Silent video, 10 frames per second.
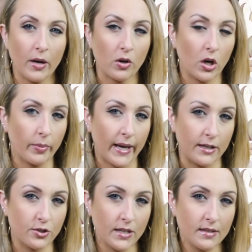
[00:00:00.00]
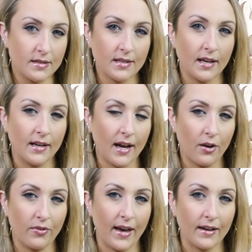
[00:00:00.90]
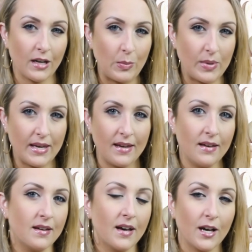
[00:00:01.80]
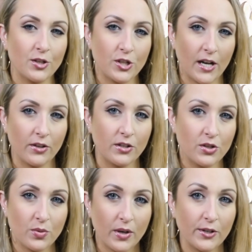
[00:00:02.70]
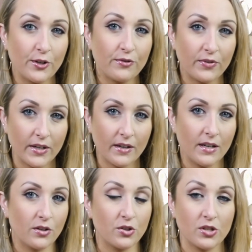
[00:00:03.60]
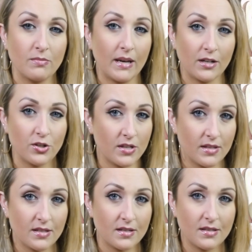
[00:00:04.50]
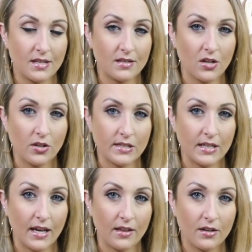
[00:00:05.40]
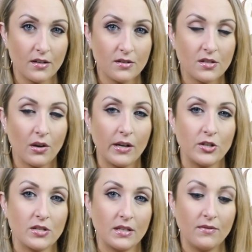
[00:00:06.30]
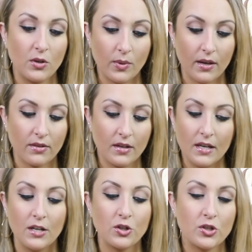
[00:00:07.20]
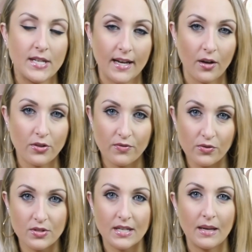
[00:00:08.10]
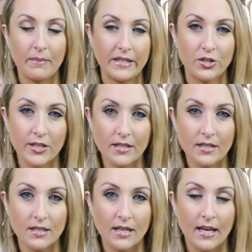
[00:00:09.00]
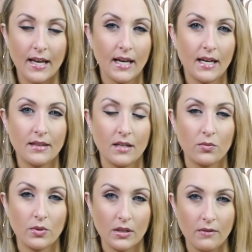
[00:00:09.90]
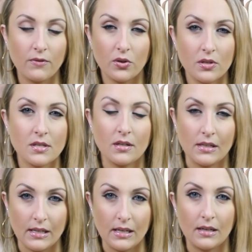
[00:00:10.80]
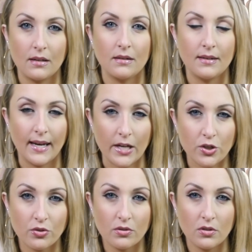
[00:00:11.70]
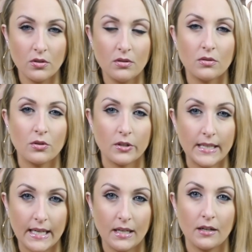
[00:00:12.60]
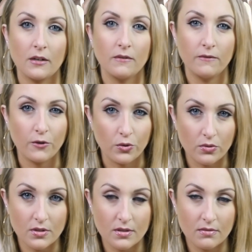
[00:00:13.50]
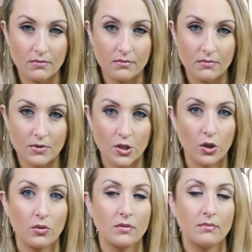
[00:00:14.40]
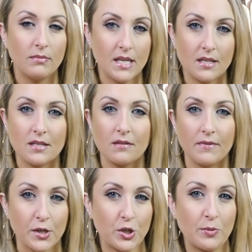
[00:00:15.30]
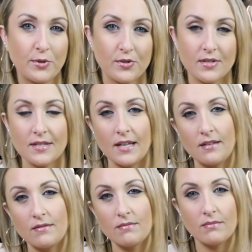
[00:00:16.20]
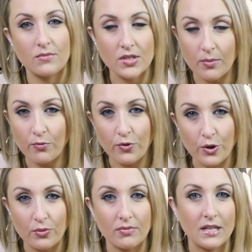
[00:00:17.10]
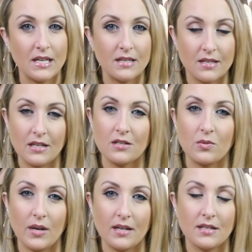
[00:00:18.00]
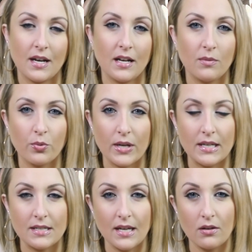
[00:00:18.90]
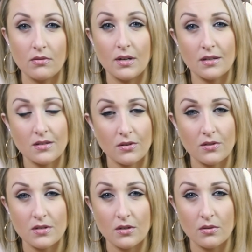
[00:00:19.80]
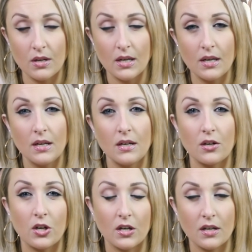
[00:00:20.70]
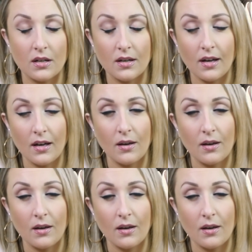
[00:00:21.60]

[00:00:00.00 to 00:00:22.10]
about carbohydrates and how that can be a challenge while you're flaring or just managing this disease altogether. So I just leave you with, take out the foods that I mentioned and then really focus on eating natural, organic foods. So meats, vegetables is like some fruit, the easiest way to kind of break it down. Nuts are also good,